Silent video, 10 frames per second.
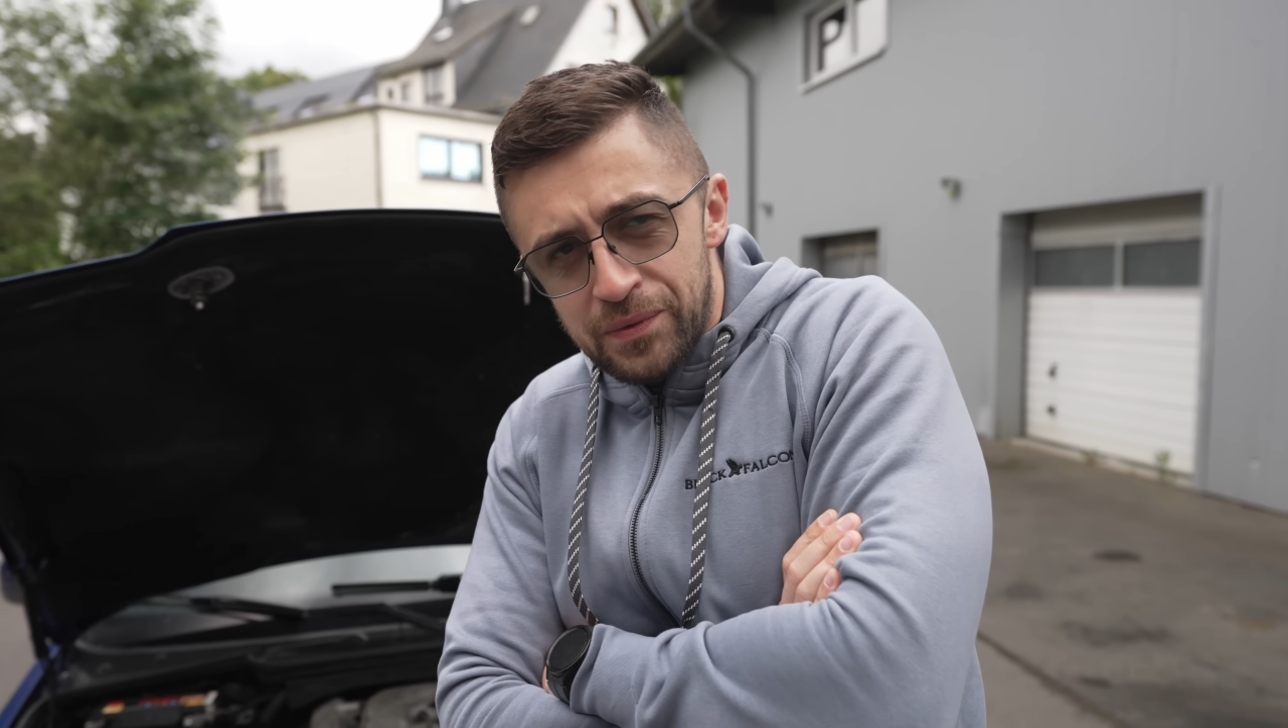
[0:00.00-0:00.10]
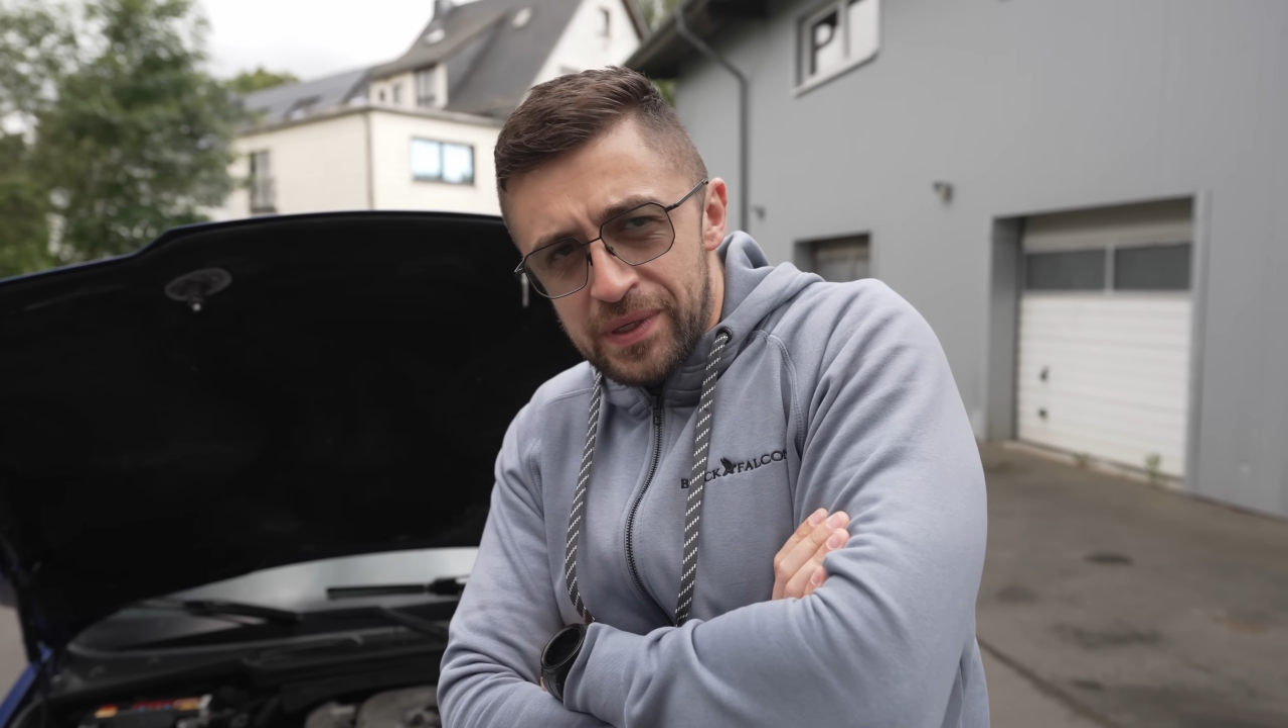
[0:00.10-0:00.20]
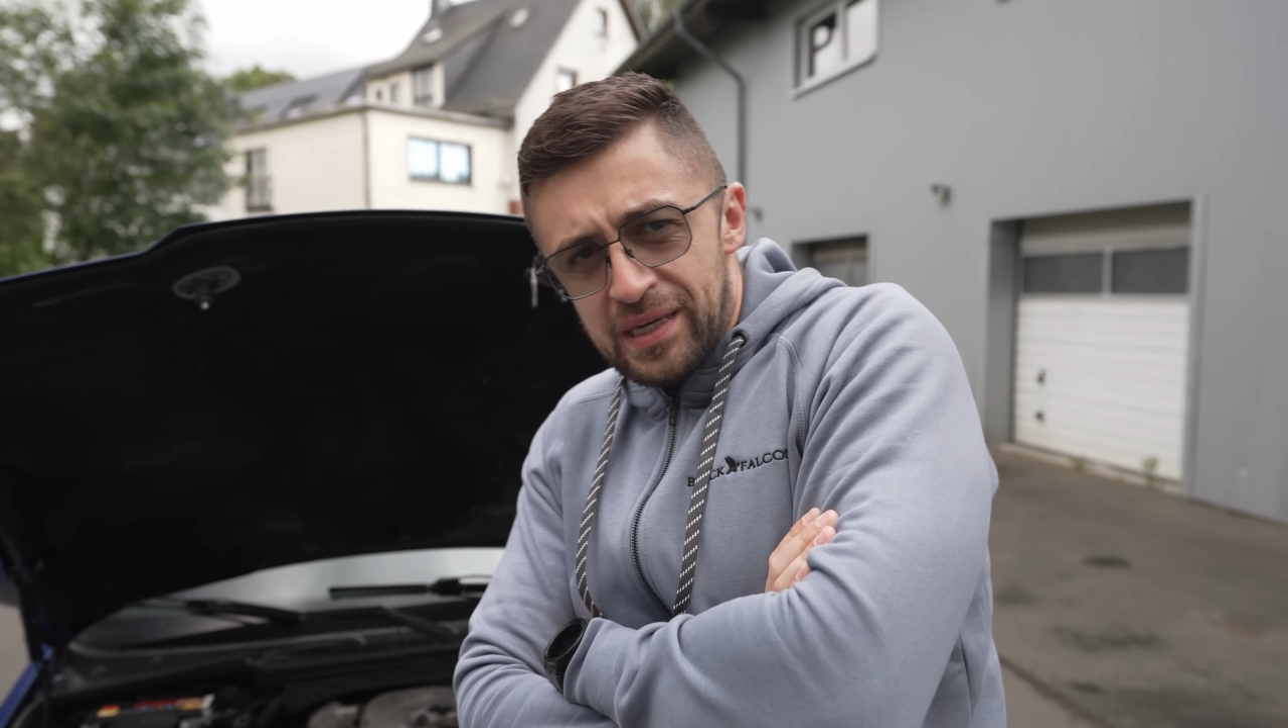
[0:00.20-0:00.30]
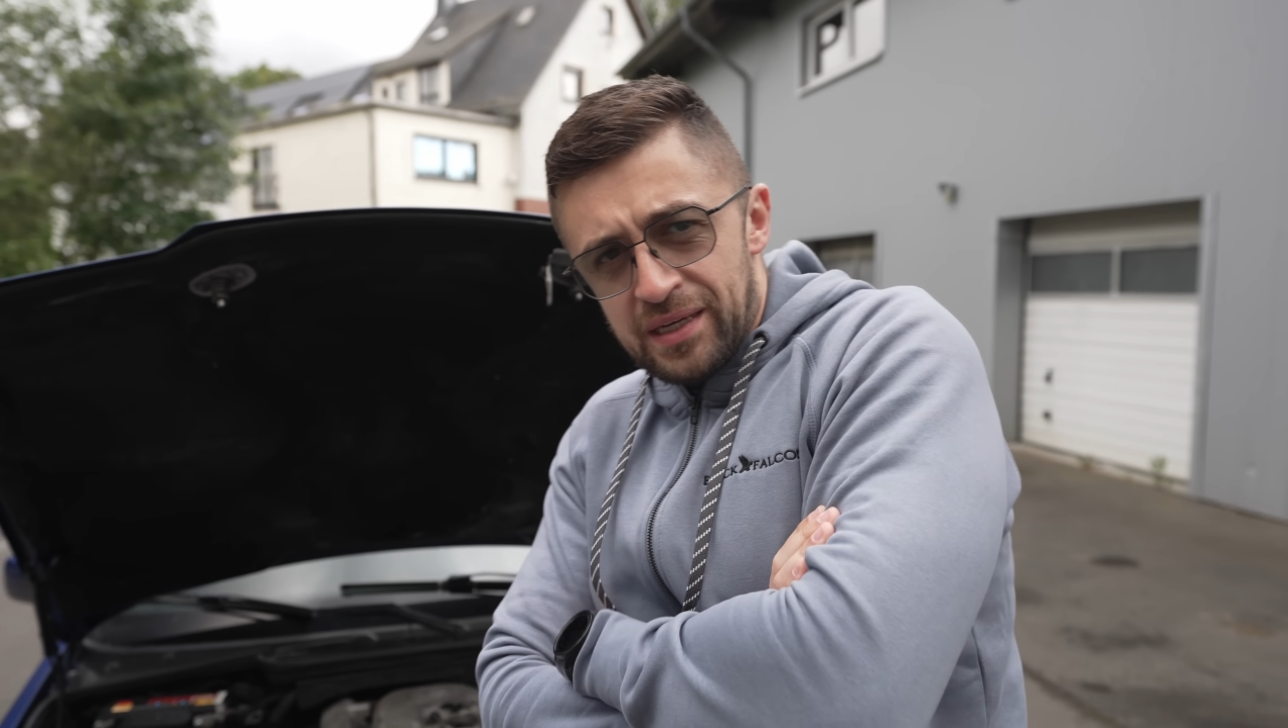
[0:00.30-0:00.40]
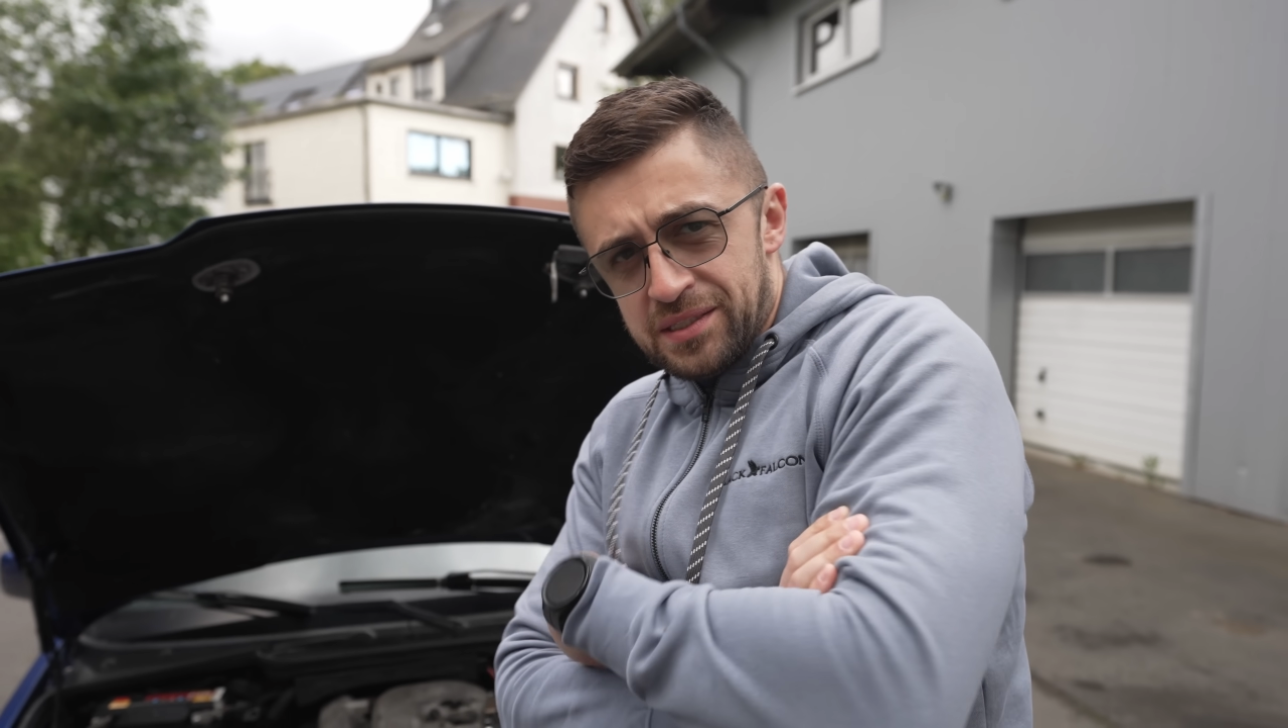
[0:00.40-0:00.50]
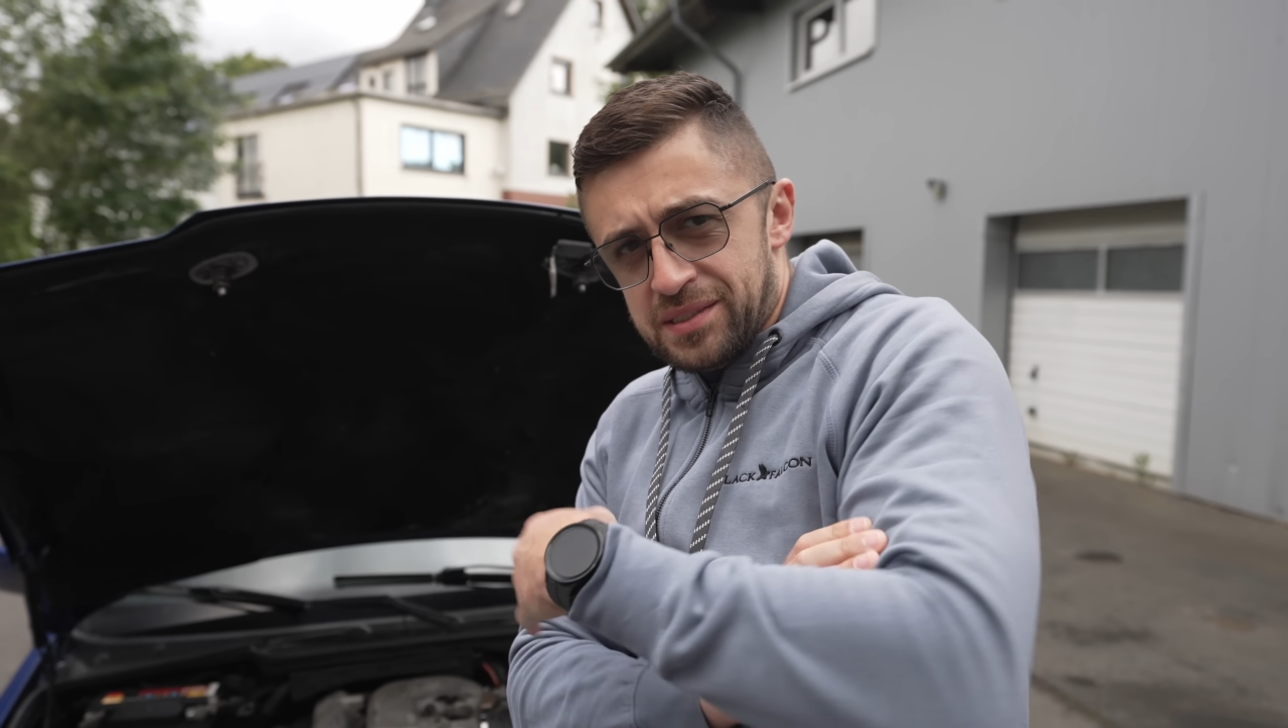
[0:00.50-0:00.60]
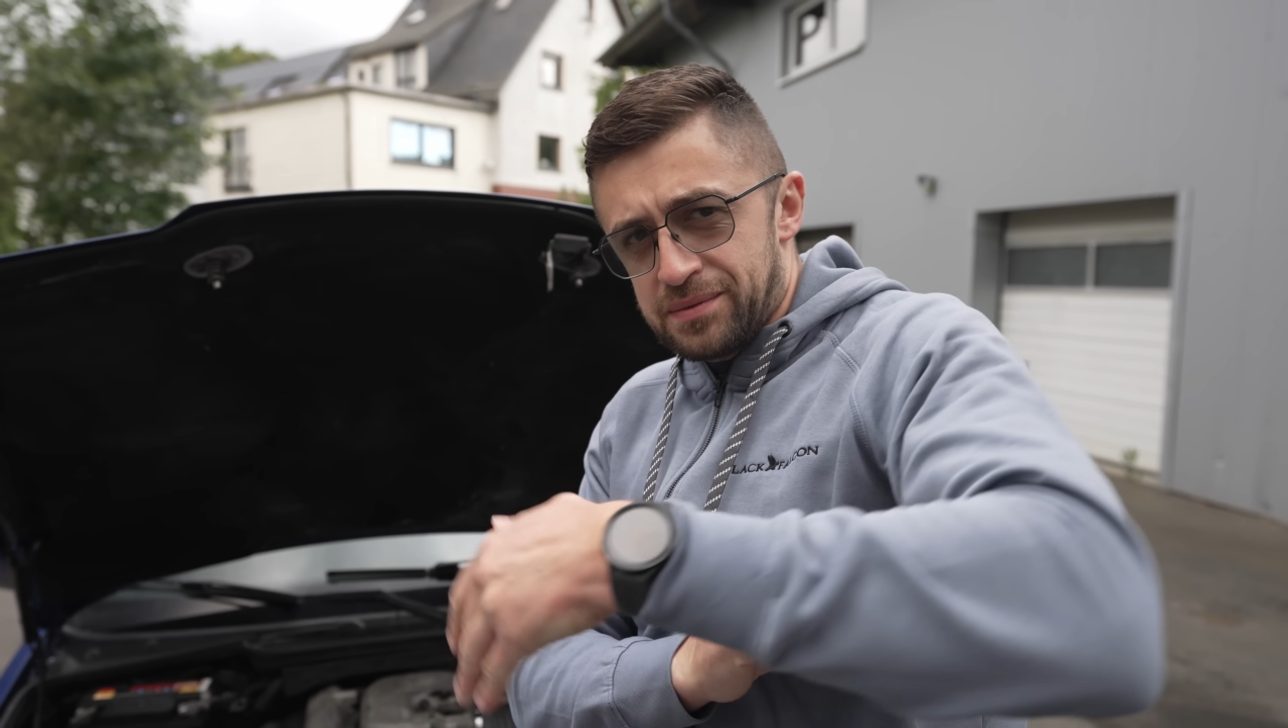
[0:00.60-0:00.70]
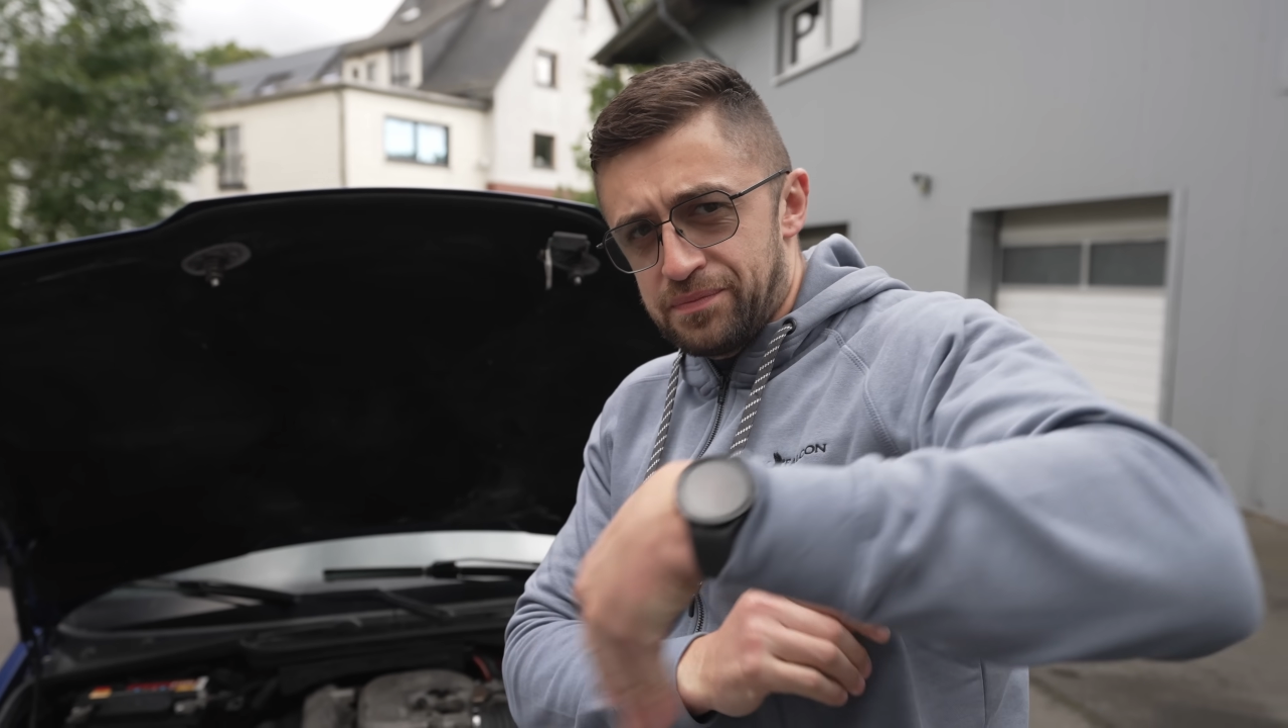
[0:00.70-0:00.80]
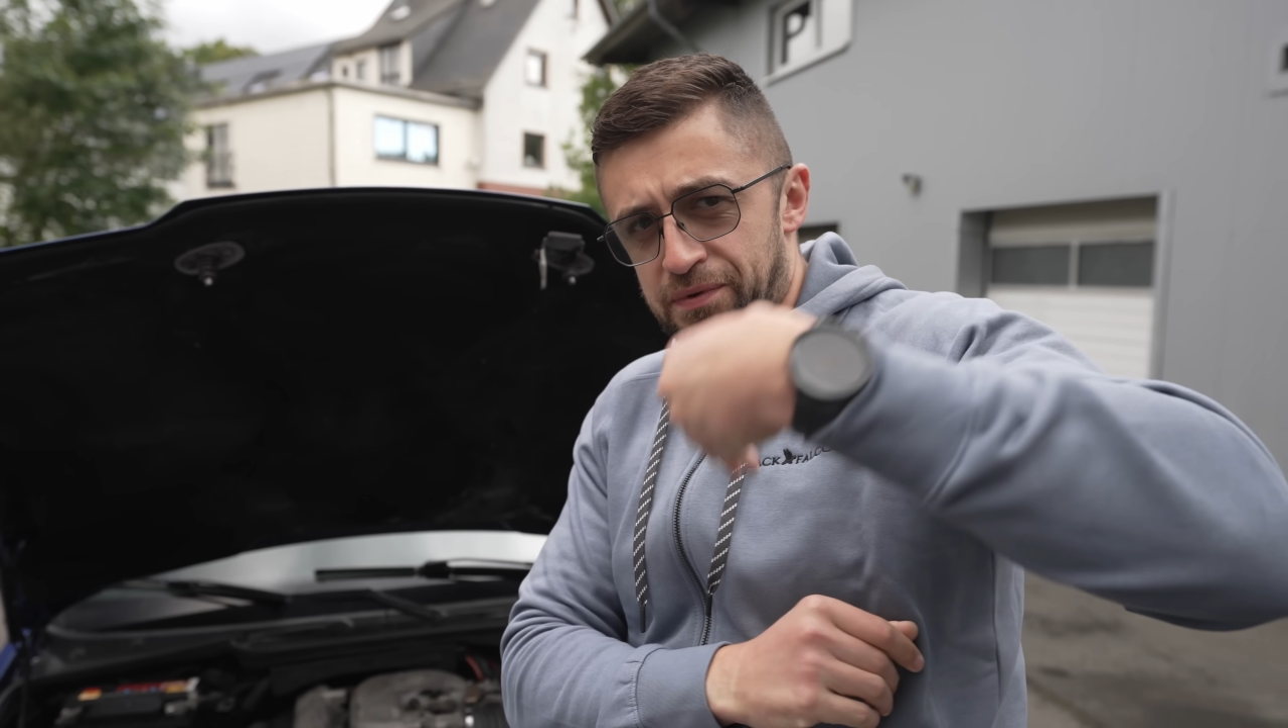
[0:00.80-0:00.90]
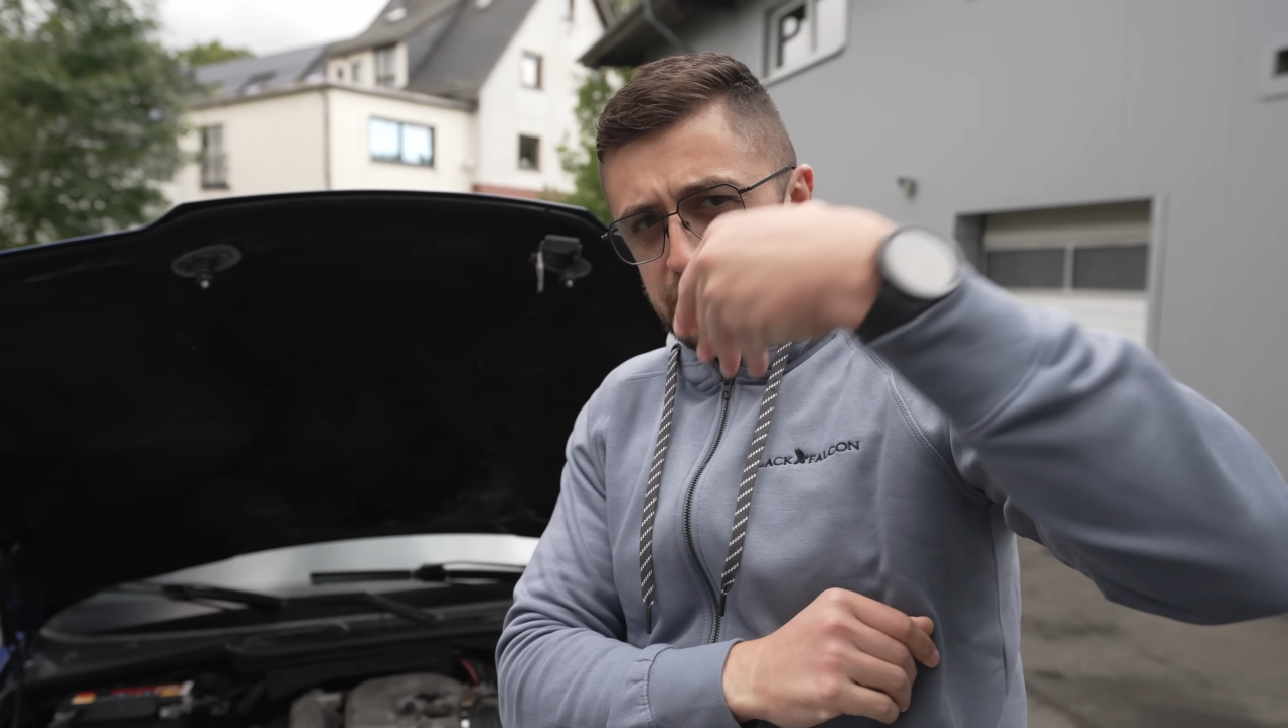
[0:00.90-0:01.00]
weeks
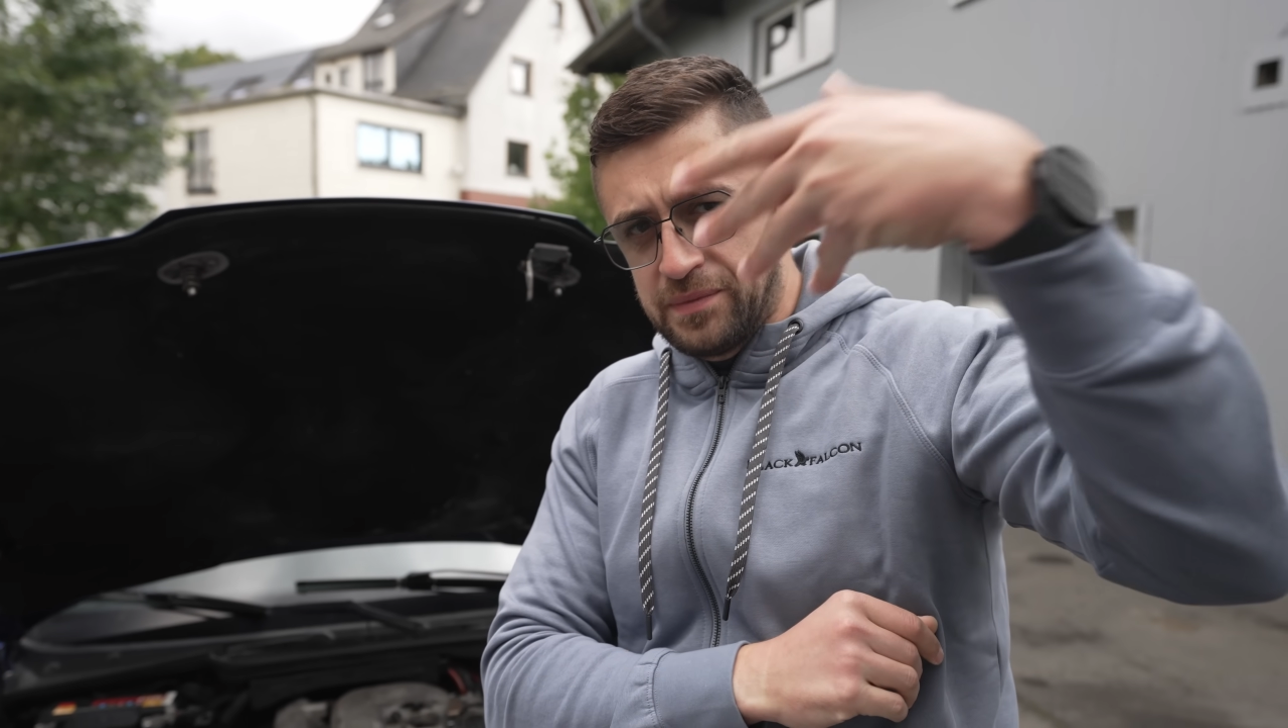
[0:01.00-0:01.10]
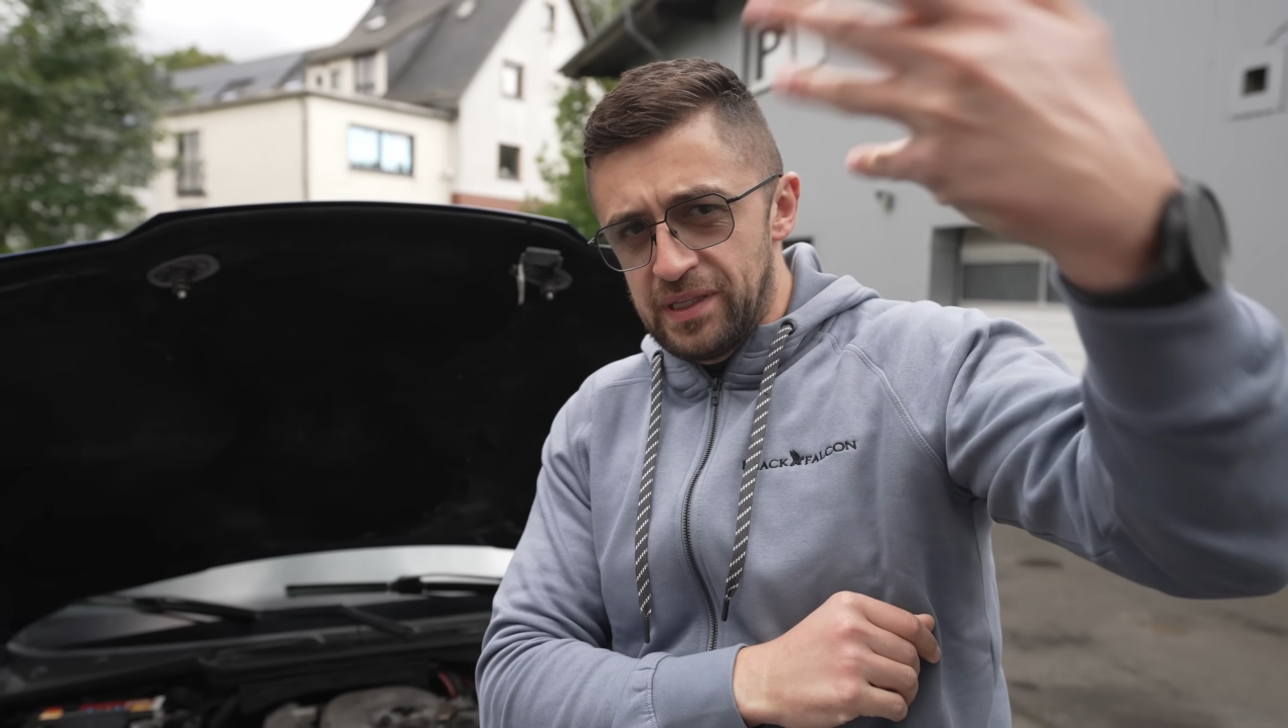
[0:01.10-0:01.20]
from